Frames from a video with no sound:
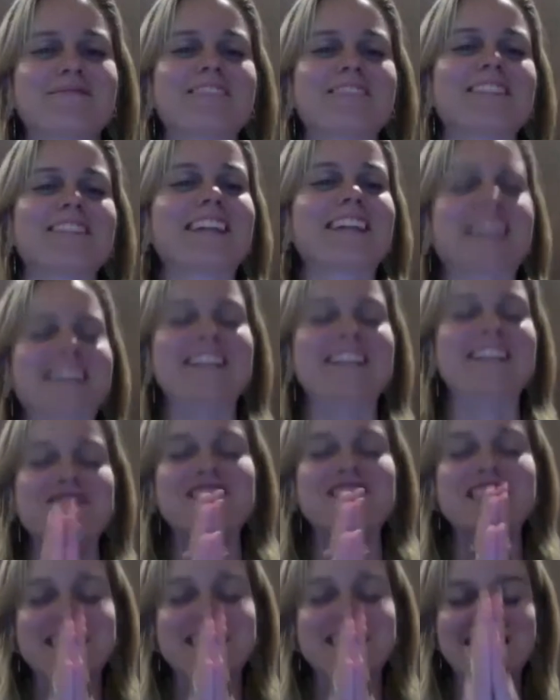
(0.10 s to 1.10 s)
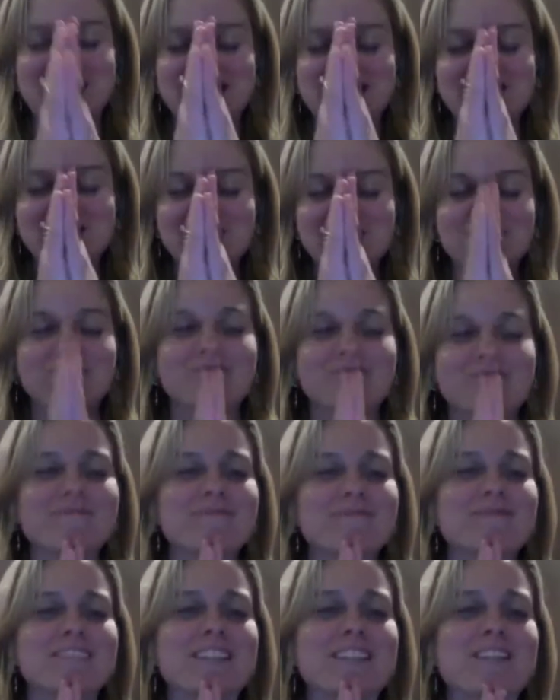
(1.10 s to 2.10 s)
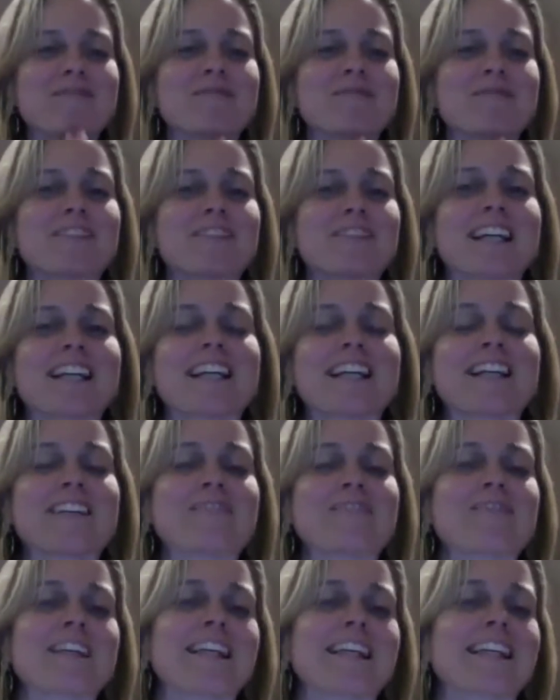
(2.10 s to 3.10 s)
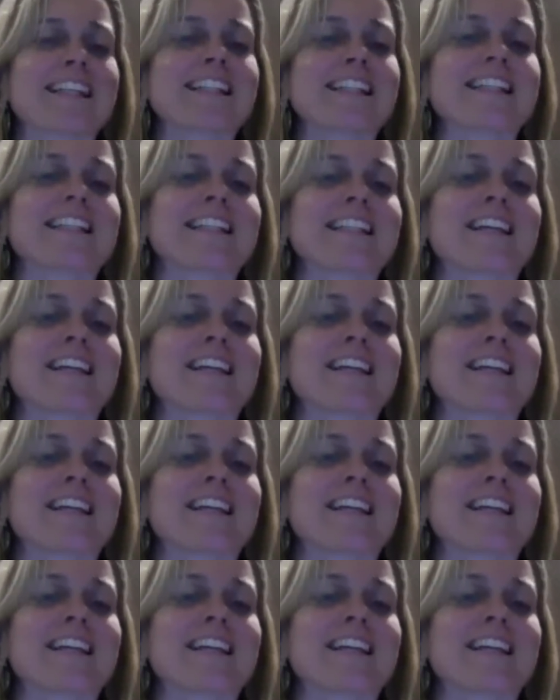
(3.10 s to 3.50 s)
Okay, namaste. My name is